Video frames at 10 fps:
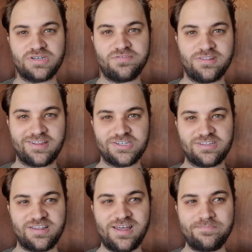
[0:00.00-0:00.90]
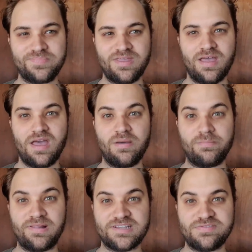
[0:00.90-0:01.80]
if you'd like to check that out,
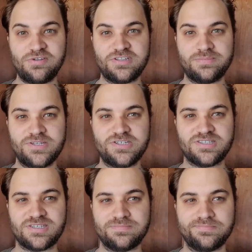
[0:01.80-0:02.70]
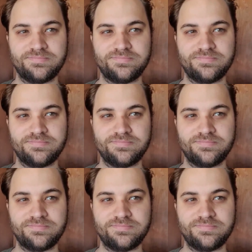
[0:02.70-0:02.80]
but let's have a look at the pigeons.